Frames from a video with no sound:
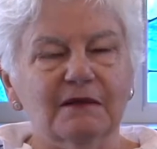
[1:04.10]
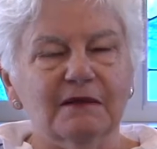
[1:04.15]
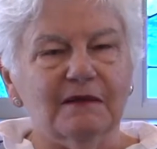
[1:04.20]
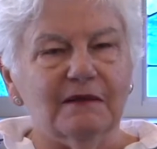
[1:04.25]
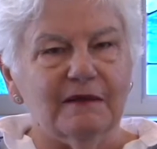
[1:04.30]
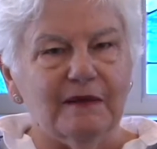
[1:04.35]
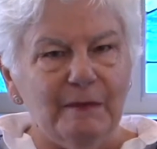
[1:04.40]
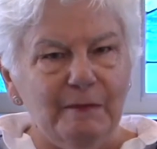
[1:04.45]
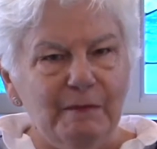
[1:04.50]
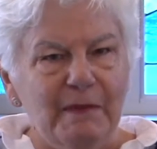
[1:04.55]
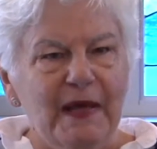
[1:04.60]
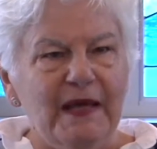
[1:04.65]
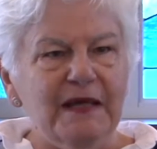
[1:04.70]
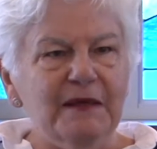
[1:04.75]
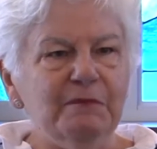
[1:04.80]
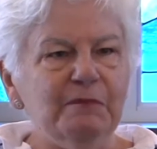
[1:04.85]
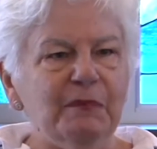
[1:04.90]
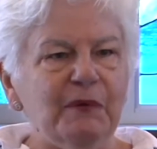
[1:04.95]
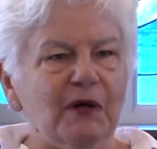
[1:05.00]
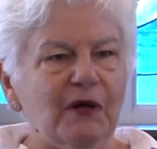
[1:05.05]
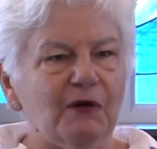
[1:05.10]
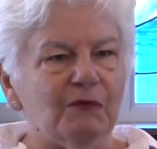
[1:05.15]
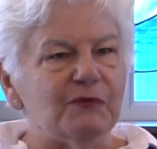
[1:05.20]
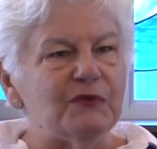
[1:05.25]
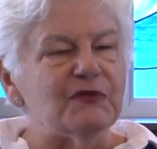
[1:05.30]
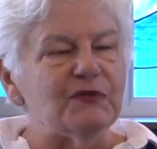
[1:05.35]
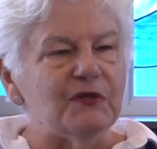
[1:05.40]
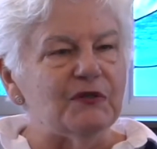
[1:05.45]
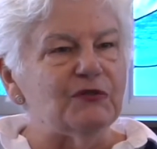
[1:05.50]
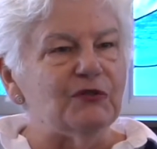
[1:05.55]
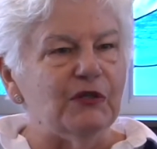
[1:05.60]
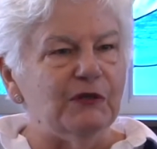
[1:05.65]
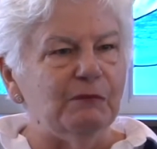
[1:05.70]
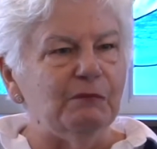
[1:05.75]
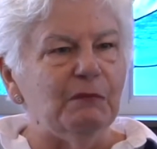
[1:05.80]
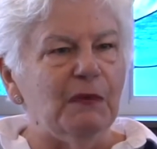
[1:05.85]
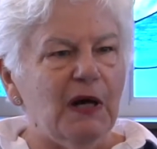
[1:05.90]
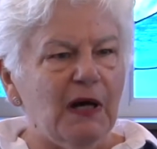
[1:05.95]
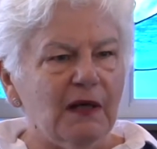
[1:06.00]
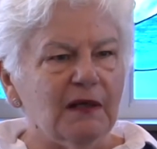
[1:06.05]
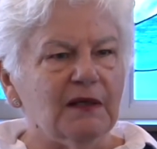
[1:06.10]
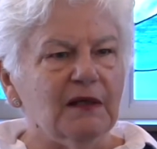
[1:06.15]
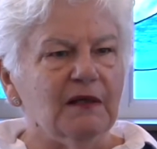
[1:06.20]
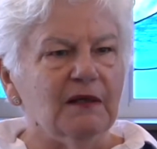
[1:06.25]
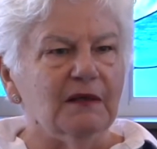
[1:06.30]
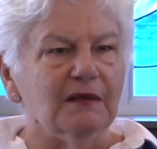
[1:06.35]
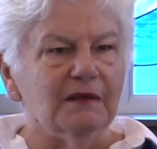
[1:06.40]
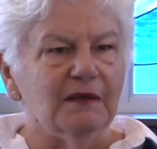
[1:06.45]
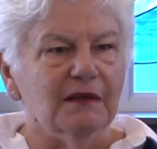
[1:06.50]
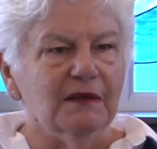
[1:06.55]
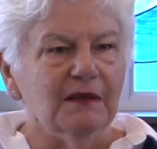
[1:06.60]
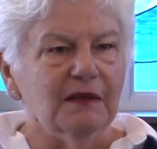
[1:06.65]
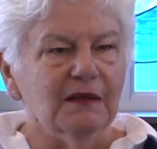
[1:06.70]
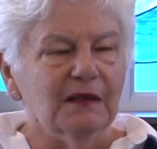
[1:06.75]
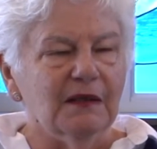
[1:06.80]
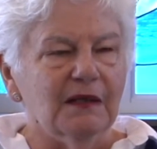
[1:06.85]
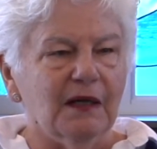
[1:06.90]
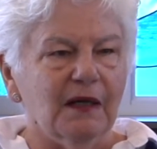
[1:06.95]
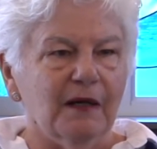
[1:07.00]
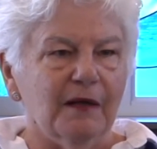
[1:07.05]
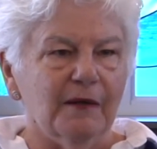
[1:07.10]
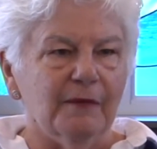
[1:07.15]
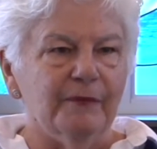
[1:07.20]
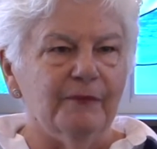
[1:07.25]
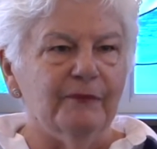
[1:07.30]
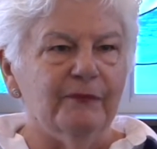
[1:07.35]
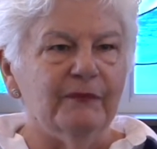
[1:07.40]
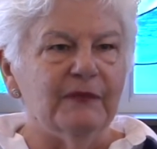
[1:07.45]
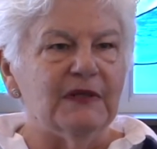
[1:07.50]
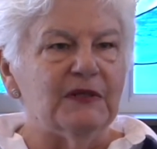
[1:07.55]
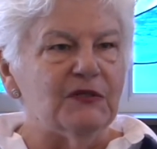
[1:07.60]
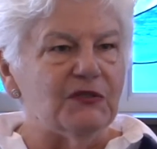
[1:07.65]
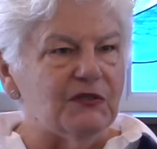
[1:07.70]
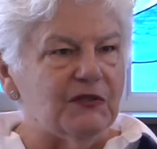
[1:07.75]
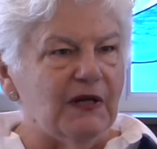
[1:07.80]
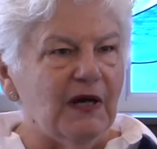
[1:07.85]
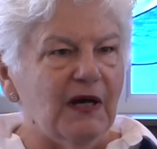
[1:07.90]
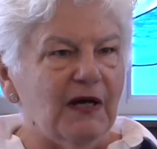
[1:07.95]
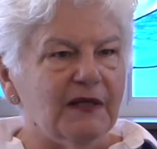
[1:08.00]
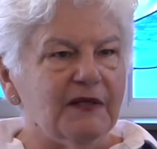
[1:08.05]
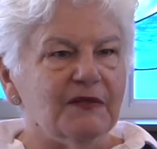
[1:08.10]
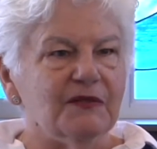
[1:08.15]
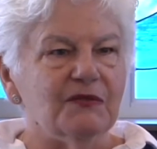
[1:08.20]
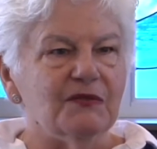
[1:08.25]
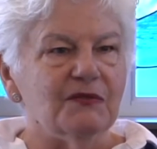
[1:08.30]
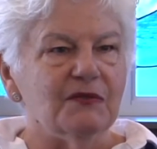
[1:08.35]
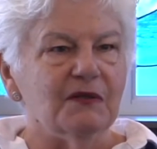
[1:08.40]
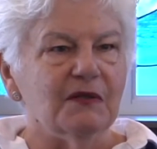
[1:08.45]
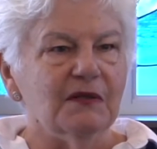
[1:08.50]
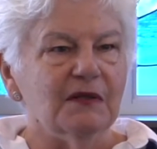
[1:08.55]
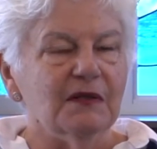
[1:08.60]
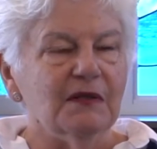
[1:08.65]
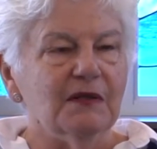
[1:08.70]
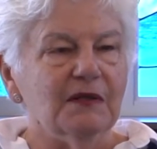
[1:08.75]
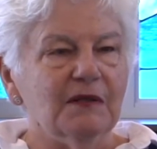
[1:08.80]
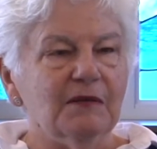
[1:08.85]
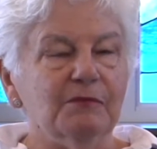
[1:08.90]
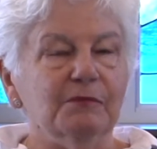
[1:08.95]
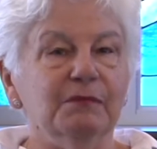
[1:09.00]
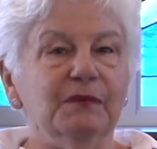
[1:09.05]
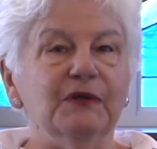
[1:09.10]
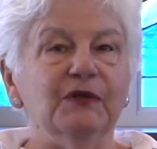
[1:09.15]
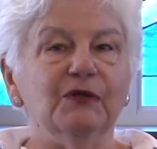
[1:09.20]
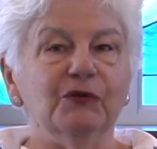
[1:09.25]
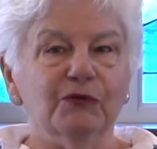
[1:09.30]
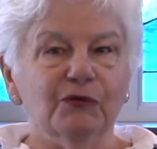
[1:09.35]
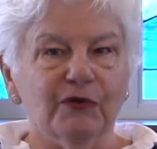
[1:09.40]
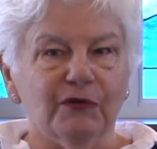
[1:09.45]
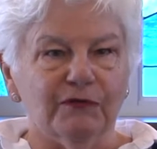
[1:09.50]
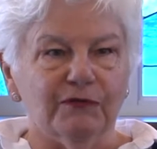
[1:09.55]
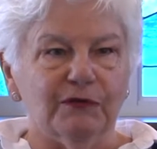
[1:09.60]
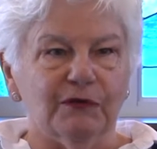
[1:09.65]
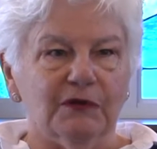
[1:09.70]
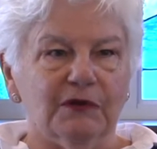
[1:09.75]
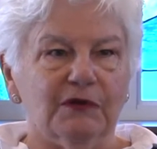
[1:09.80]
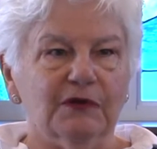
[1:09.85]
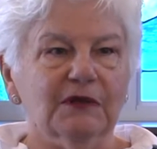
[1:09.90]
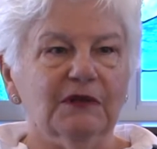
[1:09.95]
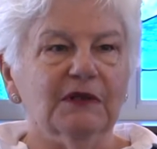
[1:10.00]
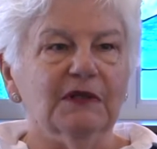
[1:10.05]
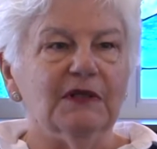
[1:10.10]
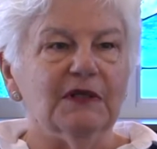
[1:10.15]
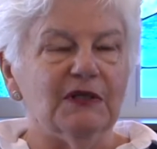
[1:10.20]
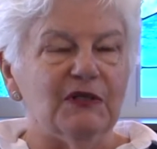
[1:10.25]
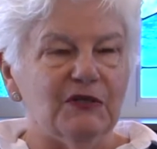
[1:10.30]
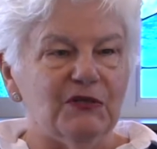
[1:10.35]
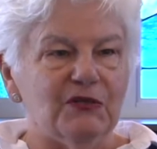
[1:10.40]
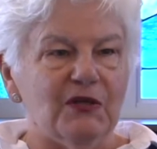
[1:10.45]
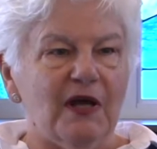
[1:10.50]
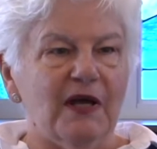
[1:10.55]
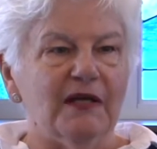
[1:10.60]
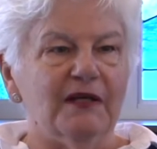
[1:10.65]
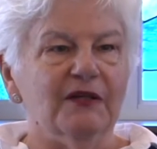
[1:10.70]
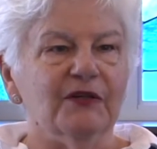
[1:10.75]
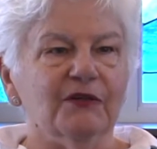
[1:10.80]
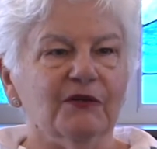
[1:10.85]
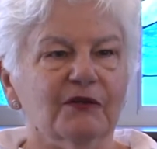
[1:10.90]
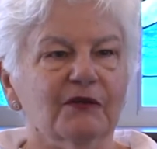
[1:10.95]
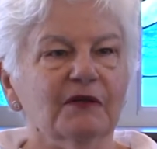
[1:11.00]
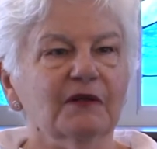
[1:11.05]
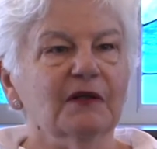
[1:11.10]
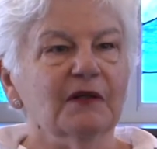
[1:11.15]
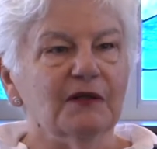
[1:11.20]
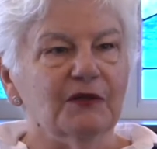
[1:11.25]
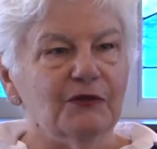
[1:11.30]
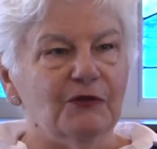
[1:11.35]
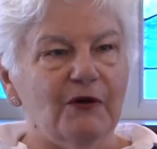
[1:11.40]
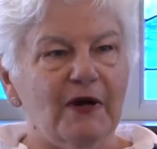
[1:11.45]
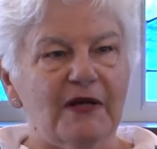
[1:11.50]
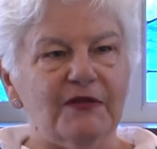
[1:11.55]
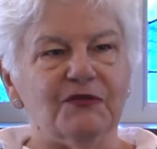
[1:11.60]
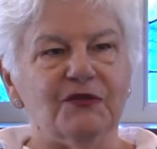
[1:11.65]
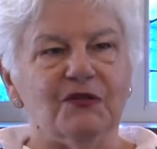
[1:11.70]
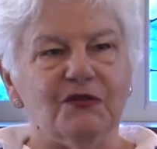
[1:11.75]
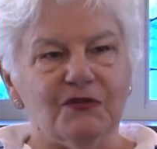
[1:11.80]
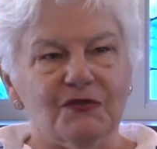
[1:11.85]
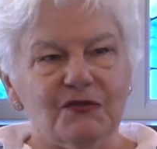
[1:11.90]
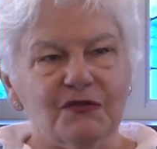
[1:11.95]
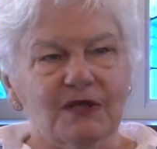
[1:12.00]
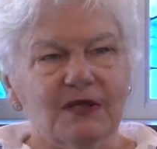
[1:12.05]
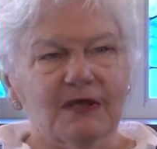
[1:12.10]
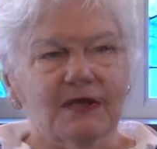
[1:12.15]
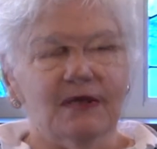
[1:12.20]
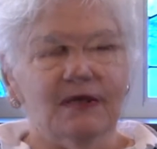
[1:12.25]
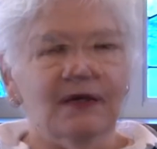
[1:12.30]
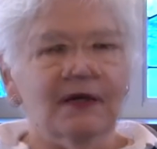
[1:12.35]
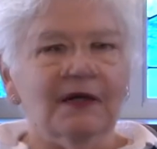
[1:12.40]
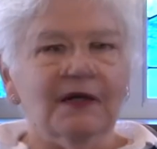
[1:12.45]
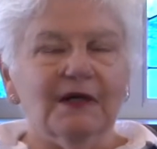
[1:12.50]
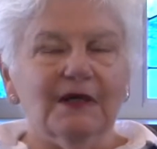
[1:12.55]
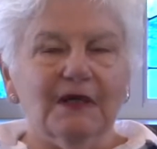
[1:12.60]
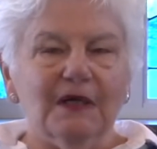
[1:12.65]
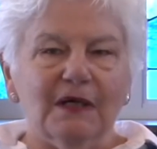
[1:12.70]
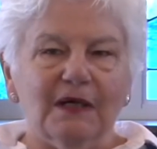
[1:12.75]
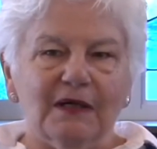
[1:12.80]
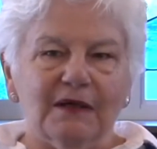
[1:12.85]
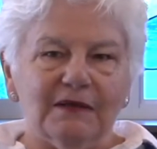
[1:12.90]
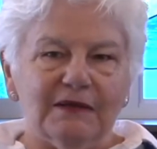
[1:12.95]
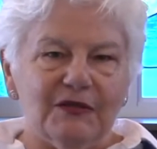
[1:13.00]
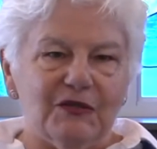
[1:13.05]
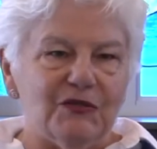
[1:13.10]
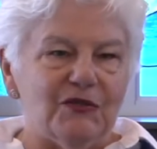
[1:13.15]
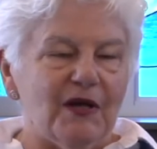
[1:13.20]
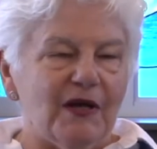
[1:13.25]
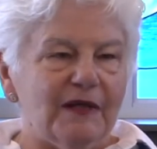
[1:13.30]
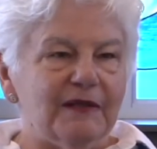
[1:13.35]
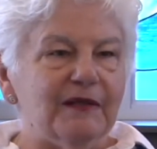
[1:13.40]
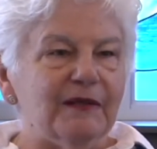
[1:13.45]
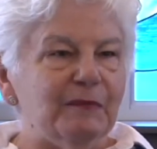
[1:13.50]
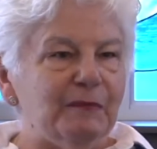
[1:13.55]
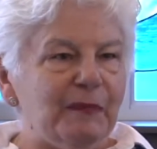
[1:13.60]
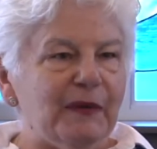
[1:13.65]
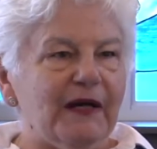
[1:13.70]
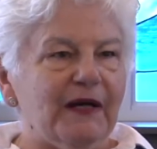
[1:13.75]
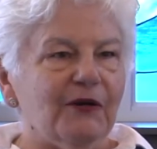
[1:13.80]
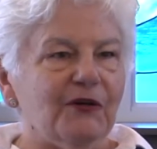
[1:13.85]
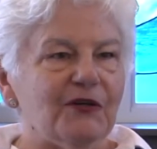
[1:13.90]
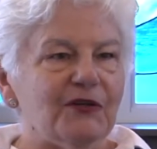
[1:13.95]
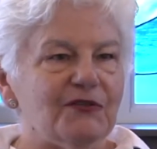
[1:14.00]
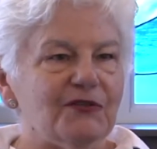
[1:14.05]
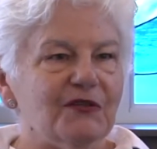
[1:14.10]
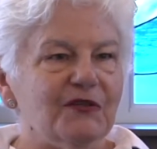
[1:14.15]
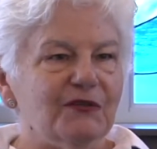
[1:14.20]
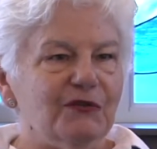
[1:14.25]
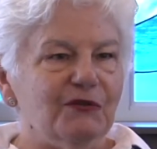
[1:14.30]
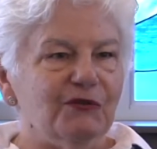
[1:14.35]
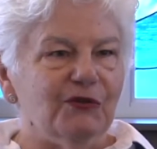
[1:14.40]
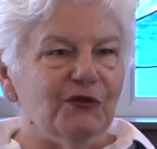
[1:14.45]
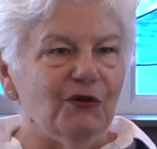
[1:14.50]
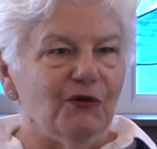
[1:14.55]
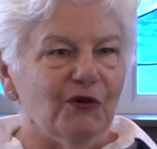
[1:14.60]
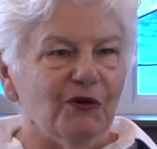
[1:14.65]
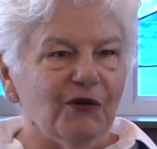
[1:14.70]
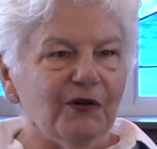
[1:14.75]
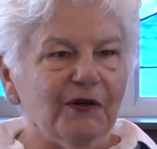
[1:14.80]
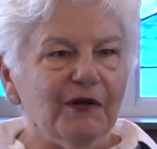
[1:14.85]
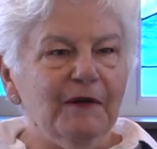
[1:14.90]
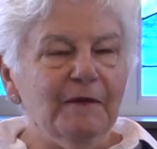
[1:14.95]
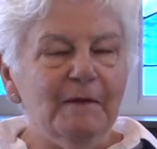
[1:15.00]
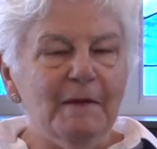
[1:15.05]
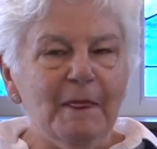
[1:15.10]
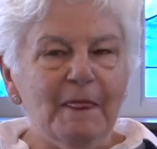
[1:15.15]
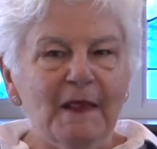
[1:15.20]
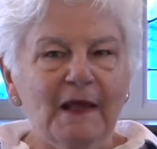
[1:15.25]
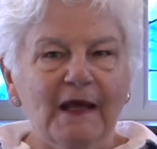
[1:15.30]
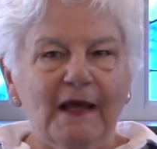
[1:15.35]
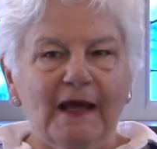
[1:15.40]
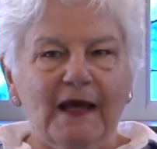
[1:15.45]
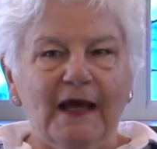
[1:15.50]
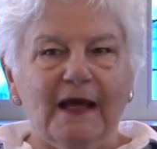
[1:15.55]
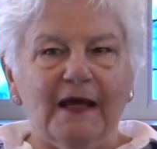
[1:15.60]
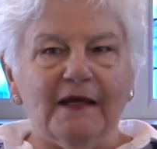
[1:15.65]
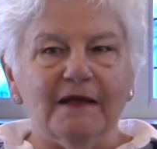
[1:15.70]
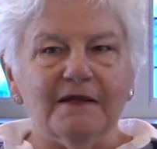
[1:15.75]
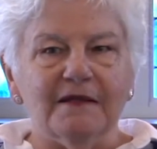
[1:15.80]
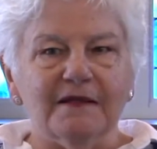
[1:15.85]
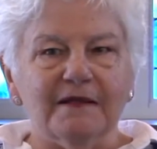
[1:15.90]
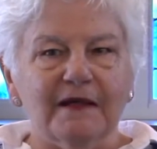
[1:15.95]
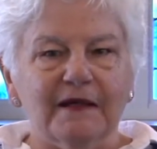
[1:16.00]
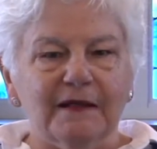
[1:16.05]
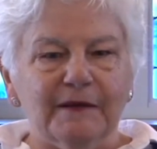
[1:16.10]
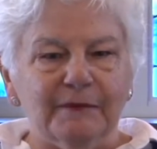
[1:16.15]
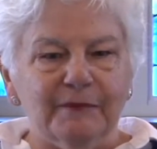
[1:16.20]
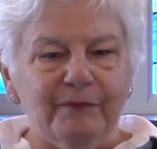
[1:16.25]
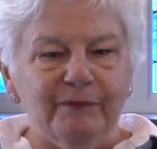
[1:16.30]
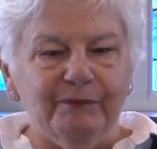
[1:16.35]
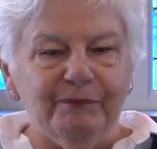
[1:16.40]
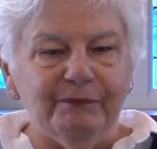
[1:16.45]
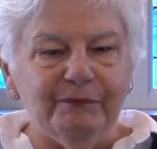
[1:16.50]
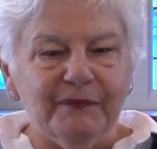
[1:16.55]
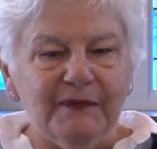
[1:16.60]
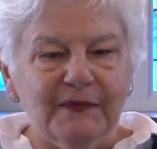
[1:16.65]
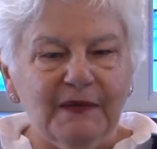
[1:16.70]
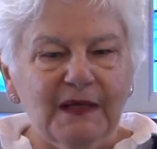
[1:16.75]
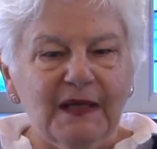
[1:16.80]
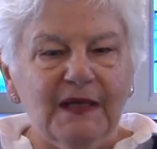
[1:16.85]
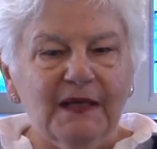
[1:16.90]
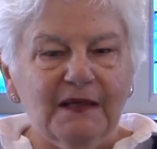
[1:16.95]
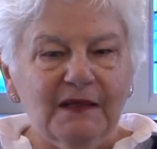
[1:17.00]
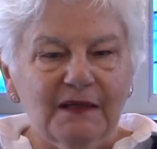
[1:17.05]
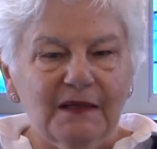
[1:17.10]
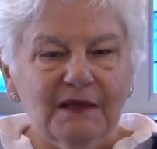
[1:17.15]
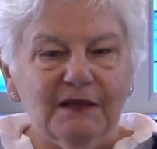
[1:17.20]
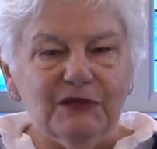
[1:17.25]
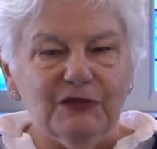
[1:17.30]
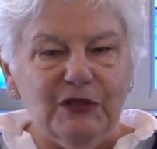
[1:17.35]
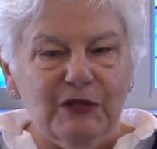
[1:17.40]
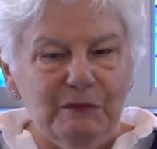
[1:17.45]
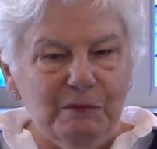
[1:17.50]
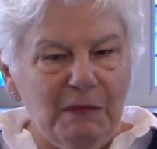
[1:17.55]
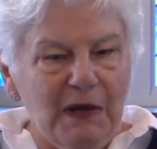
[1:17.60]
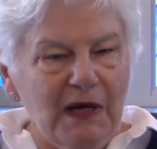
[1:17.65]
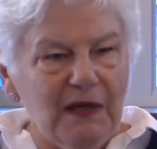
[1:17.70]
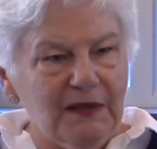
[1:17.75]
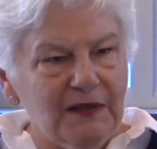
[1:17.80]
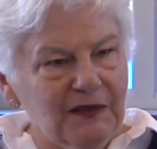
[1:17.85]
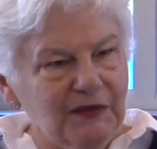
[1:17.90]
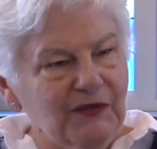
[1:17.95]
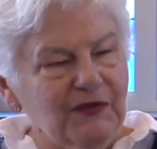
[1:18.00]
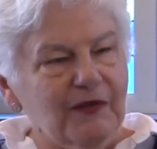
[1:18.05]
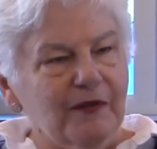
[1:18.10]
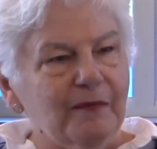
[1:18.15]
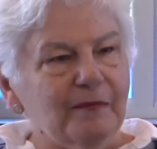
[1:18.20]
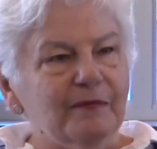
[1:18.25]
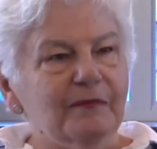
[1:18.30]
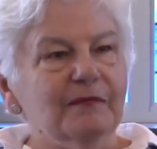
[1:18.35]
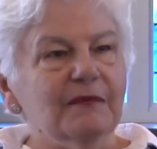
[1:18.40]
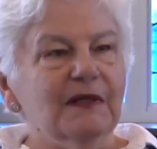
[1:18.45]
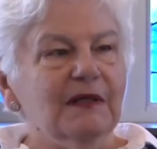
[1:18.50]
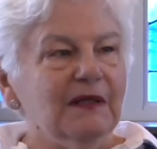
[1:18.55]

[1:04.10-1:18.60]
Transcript: the main part was that she modeled Stein's beautiful designer dresses designed in Paris and New York. And she modeled them